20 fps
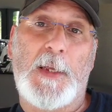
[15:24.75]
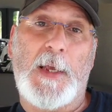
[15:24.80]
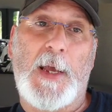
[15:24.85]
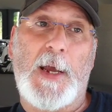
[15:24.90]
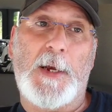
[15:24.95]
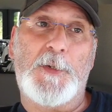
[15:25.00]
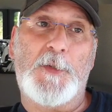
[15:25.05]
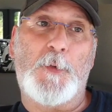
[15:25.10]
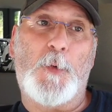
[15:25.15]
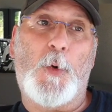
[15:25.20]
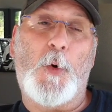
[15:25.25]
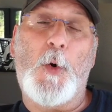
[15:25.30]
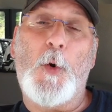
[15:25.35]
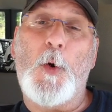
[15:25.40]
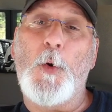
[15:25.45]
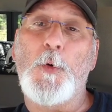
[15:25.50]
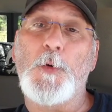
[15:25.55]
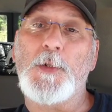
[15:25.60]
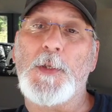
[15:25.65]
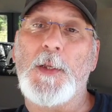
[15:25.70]
The
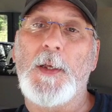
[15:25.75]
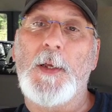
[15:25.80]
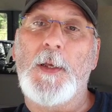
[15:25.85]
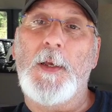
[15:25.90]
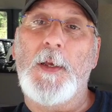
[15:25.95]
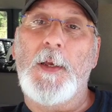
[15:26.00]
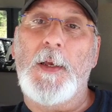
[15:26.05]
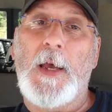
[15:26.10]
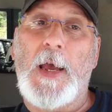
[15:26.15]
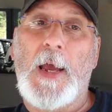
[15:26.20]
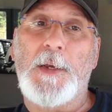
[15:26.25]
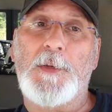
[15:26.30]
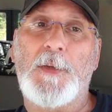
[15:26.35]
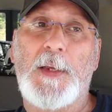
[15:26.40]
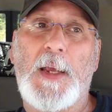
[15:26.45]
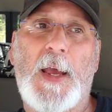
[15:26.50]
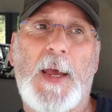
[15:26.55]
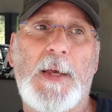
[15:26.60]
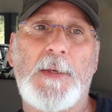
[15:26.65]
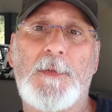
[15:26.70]
actual host
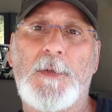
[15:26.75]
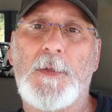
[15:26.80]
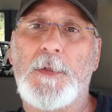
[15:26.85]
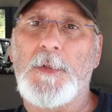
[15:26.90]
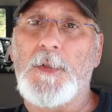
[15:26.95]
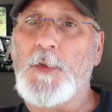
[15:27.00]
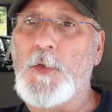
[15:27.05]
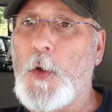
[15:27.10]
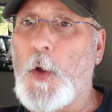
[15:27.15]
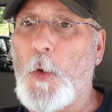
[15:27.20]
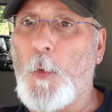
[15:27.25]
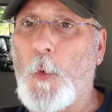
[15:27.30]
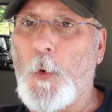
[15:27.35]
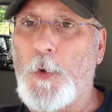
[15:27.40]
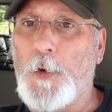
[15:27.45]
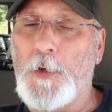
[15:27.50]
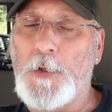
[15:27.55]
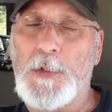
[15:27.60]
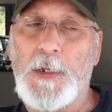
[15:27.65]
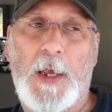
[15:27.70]
actually has a
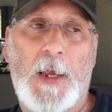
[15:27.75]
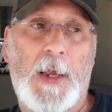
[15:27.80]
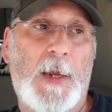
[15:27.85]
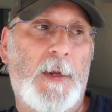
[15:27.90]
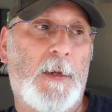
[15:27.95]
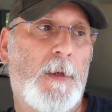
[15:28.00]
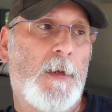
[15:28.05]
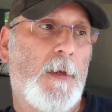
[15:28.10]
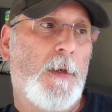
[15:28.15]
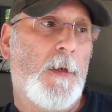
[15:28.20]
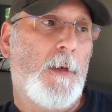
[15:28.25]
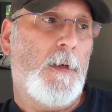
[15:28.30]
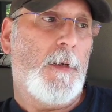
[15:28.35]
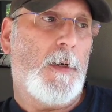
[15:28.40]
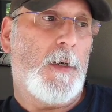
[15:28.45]
saltwater tank,